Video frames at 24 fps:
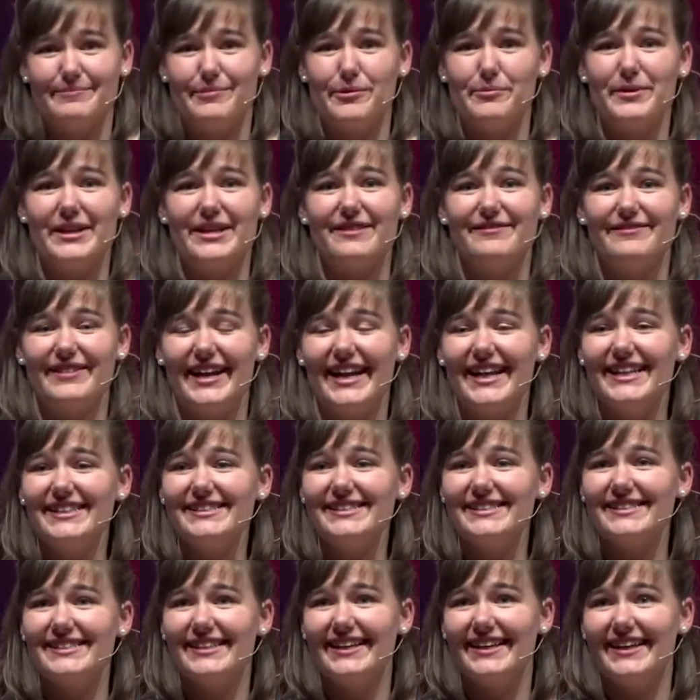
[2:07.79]
but when it
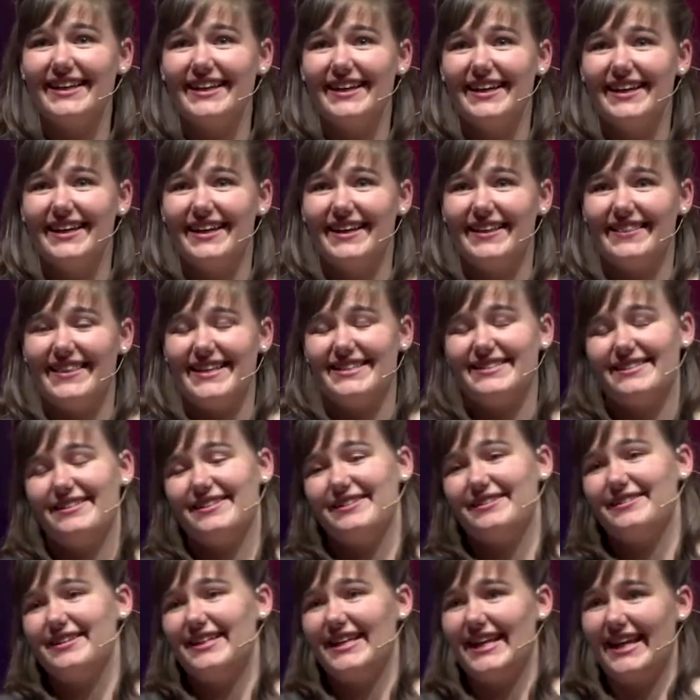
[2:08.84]
rains, they turn
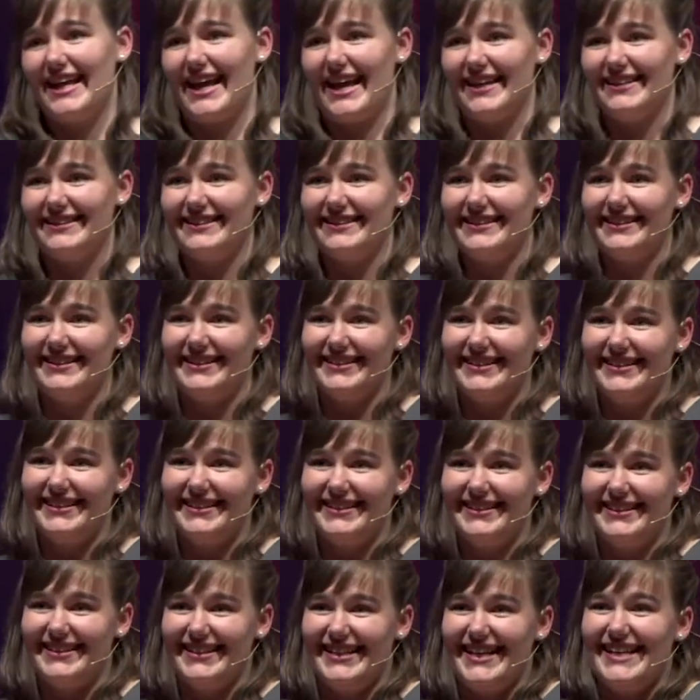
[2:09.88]
green again.
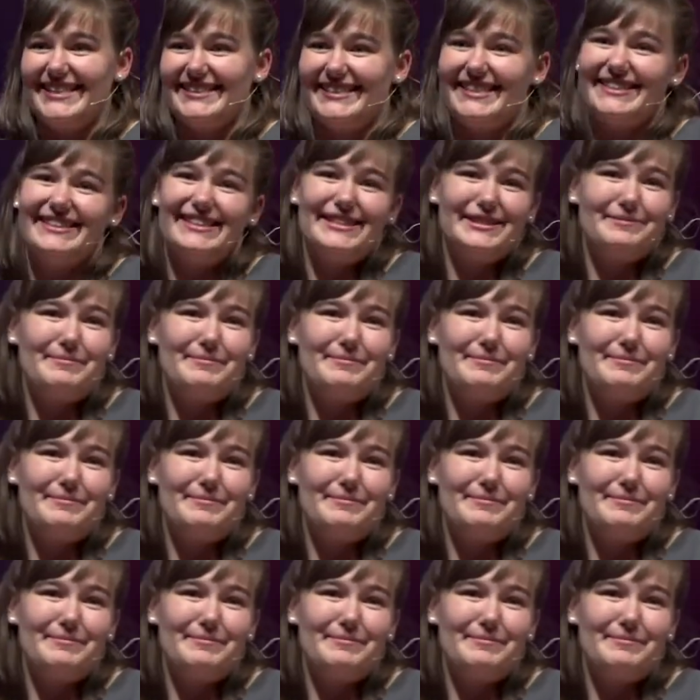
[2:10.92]
Since the